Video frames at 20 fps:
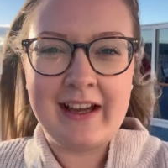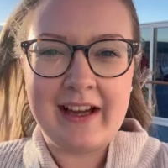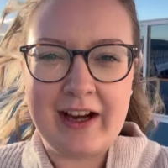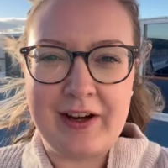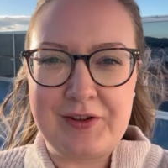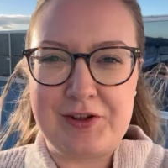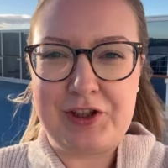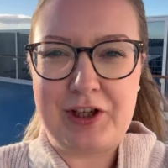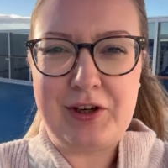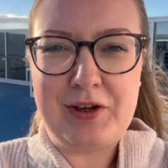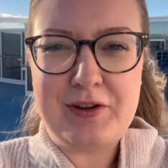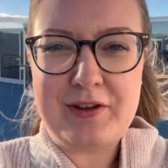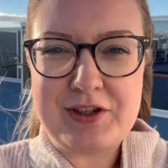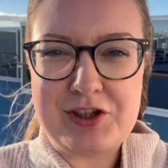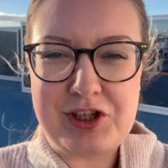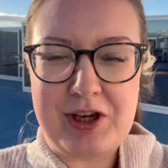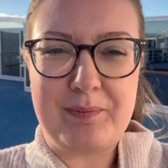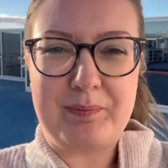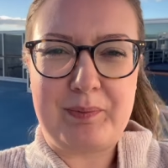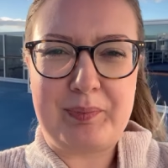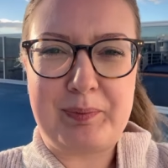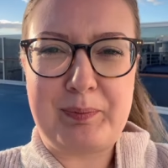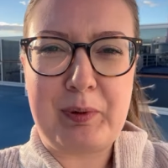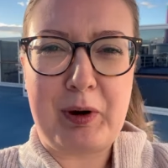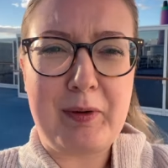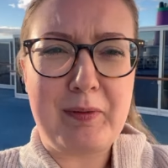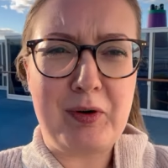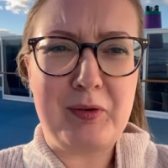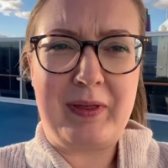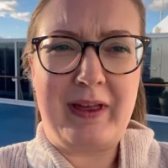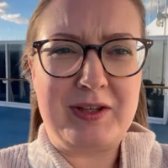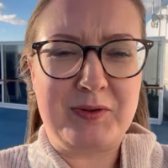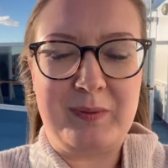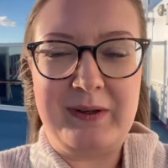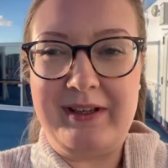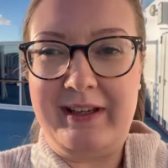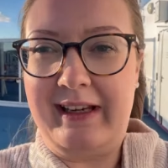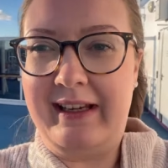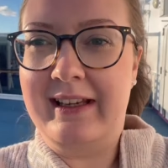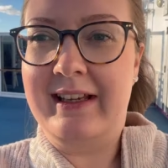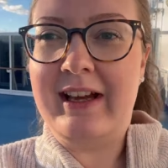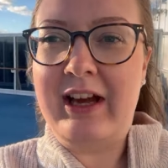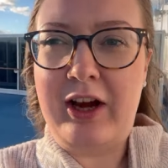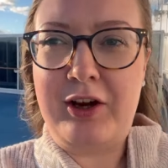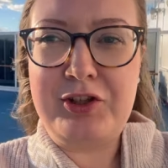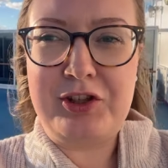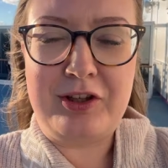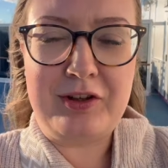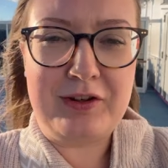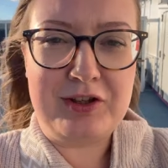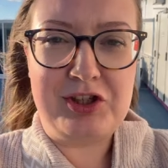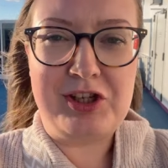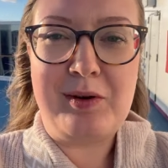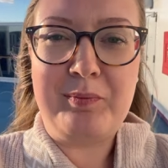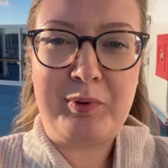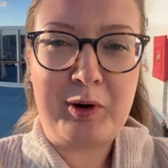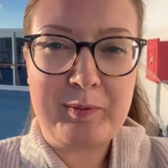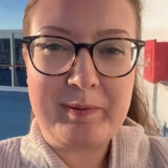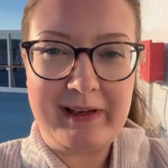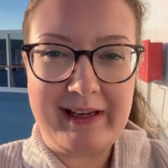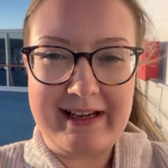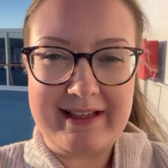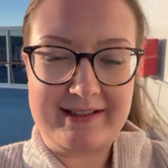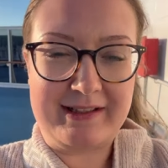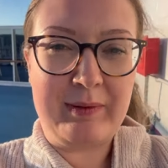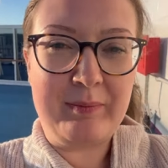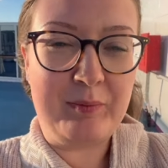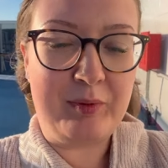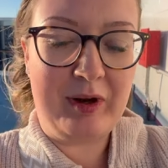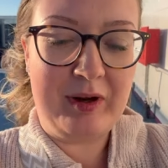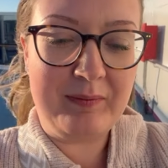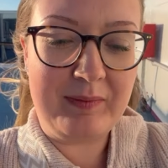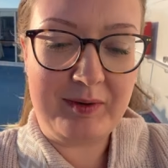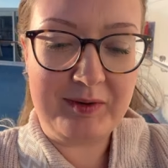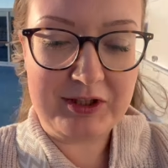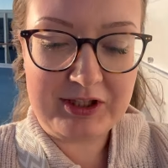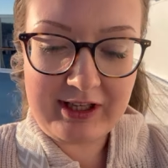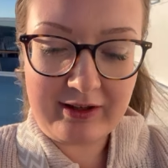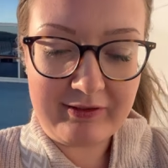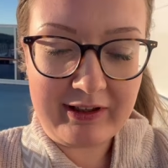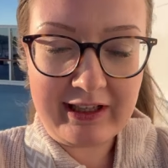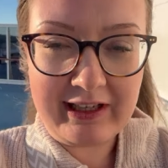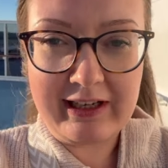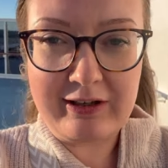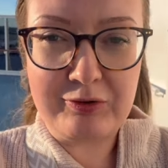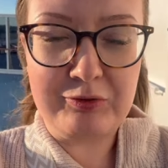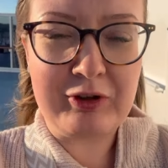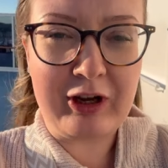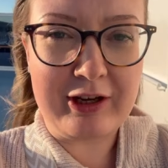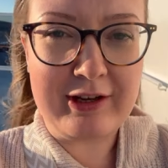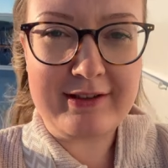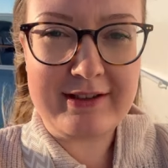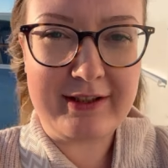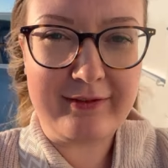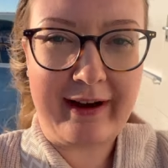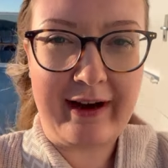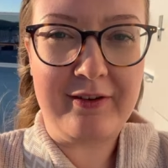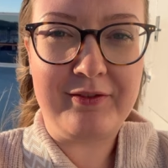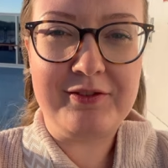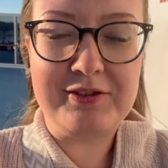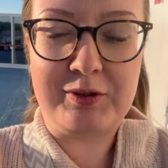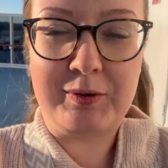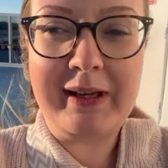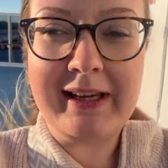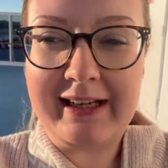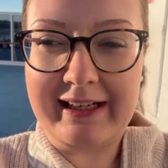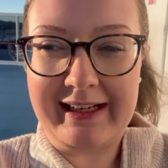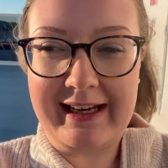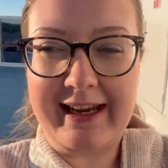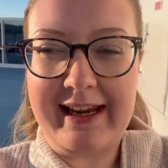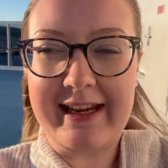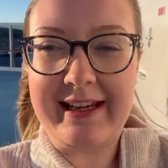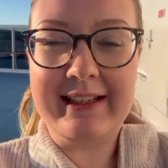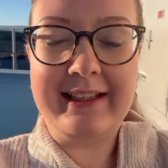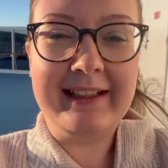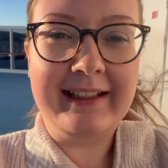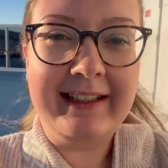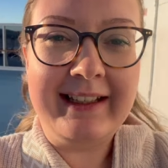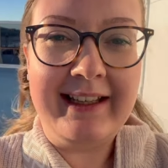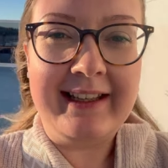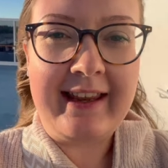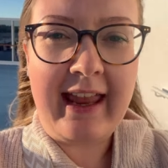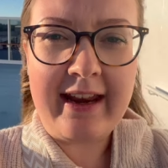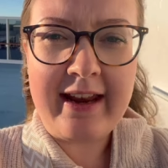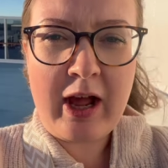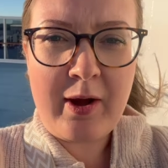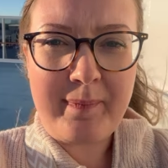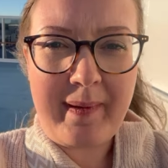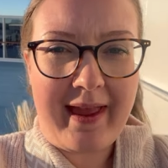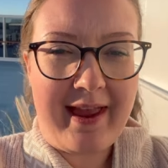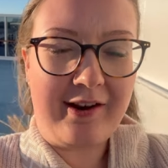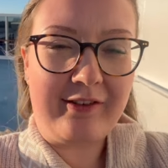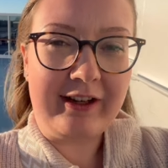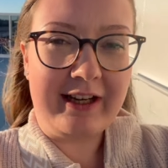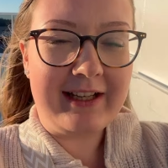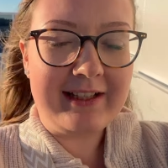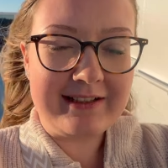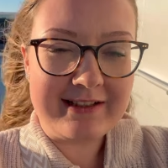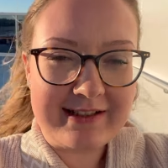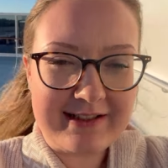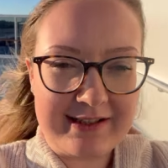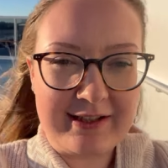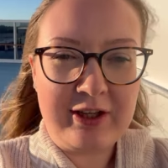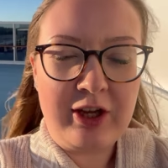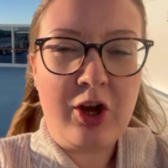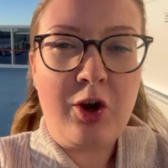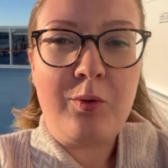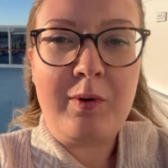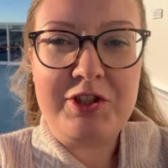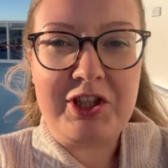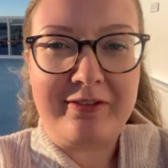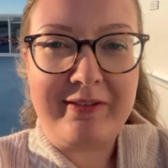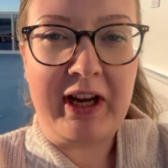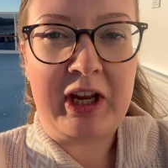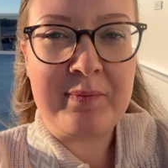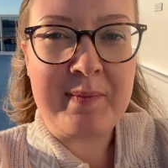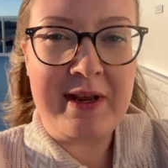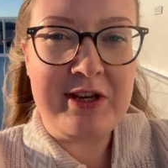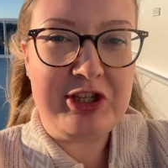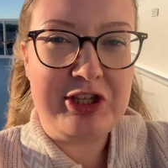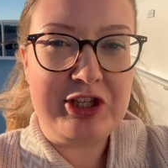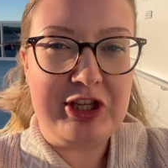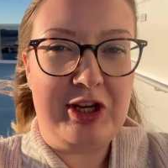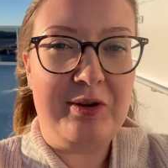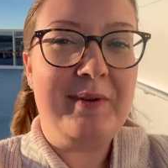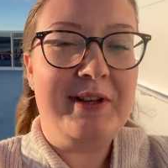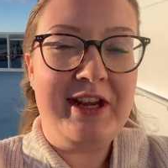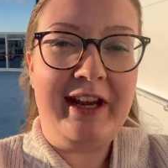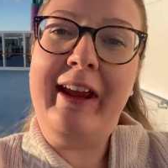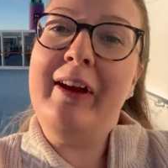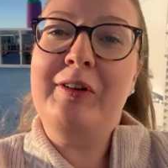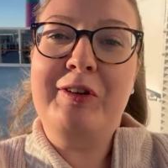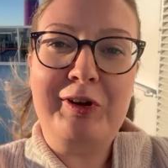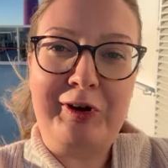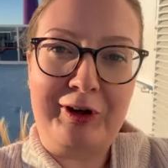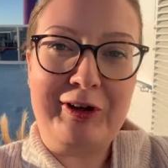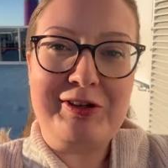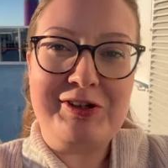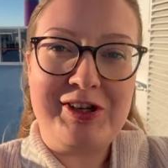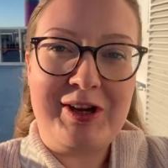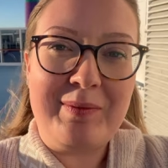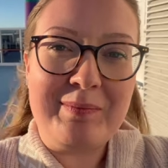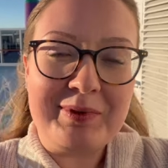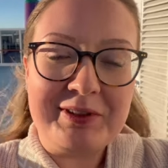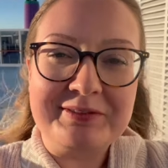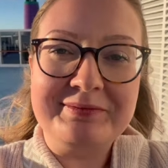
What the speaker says: I'll show you the ship, I'll show you the ship properly at some point, but we're just having a little mosey round quickly, getting our bearings, which I recommend you do when you get on the cruise ship.